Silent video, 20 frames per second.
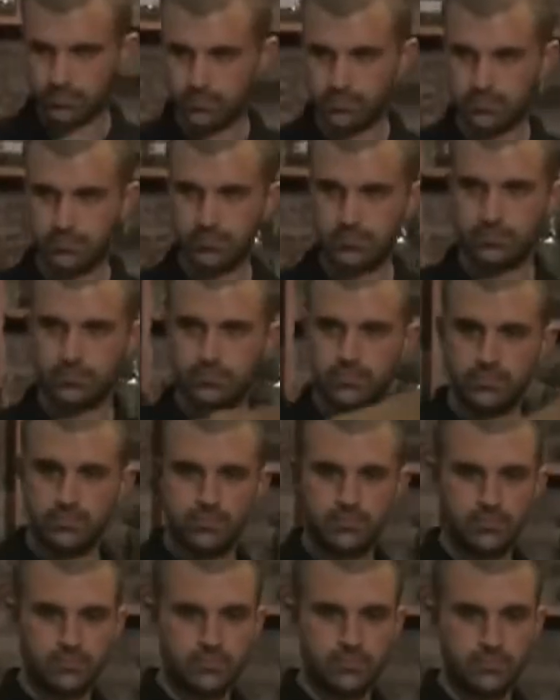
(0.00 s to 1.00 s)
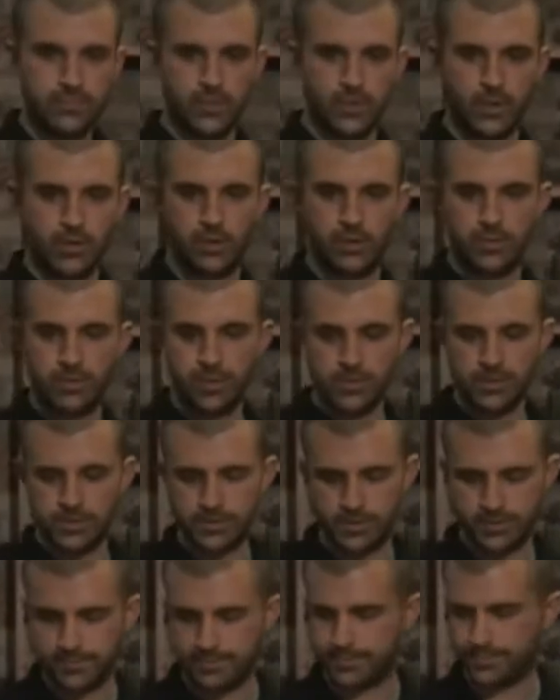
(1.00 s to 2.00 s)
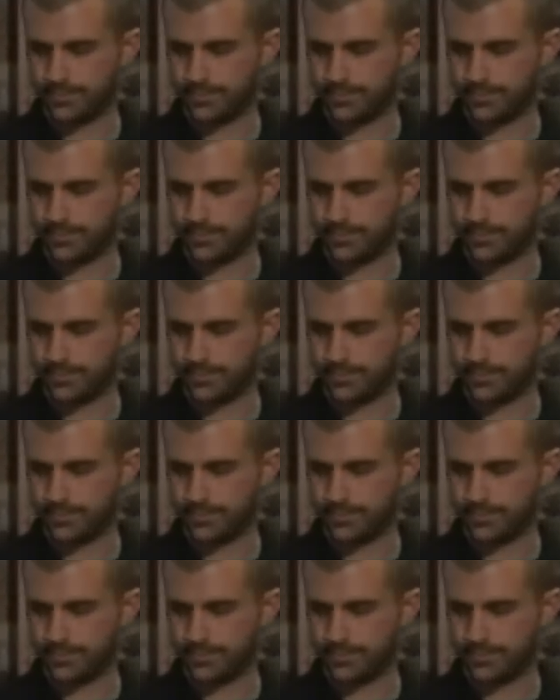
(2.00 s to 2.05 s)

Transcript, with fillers: and seedlings to 150